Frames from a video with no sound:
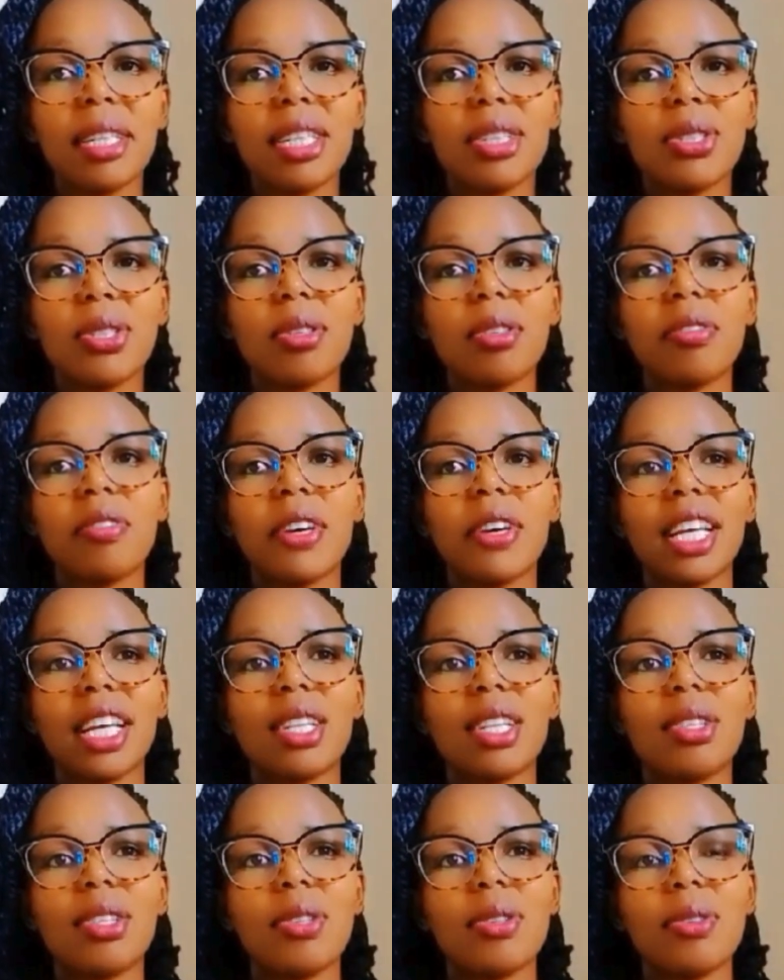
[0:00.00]
please don't
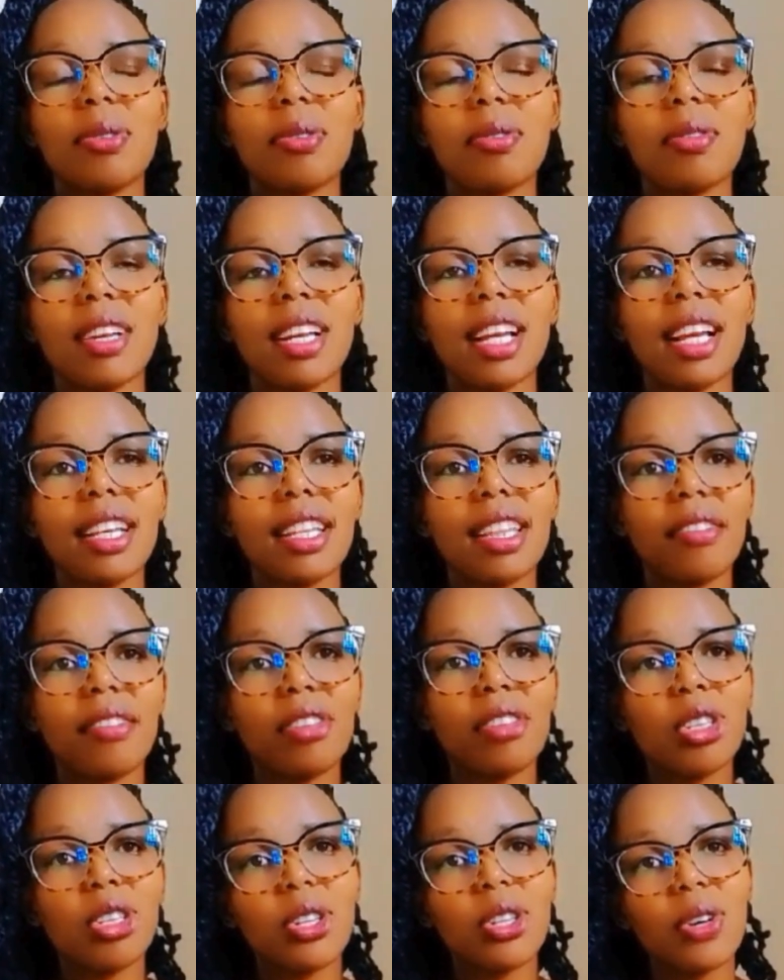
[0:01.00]
forget to like the
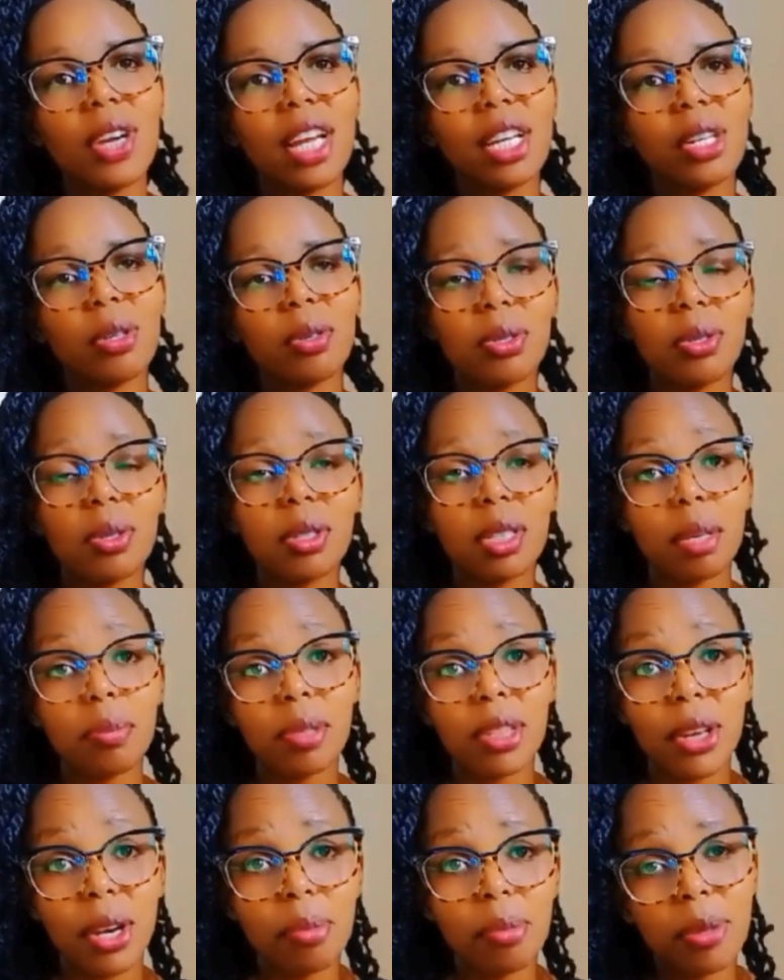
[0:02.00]
video and also
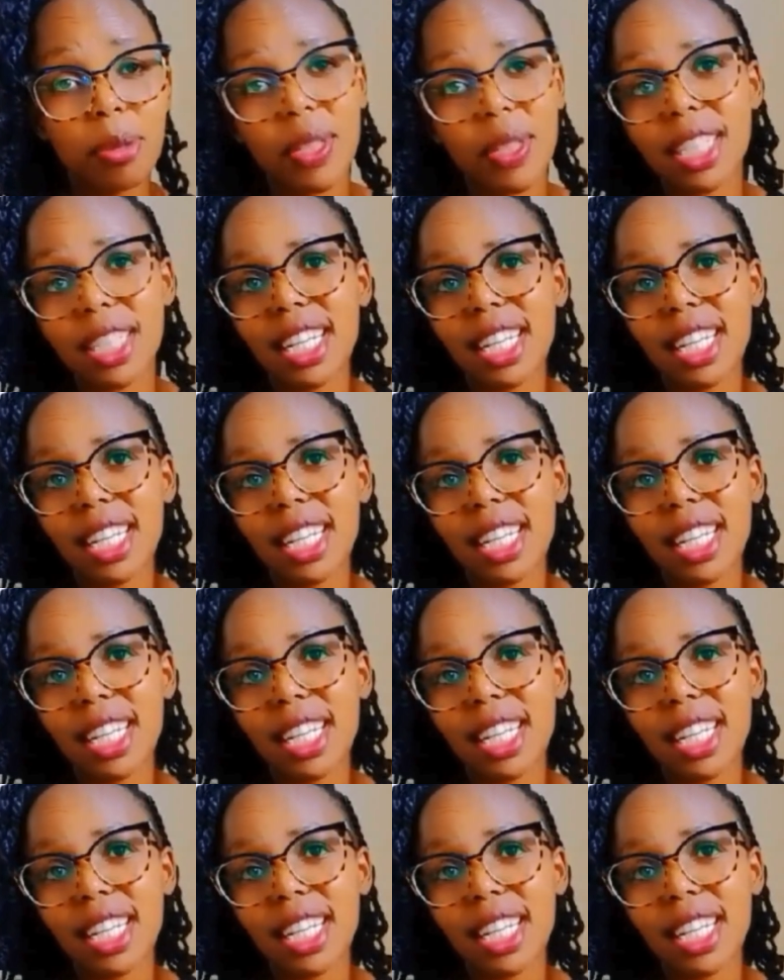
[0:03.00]
subscribe to my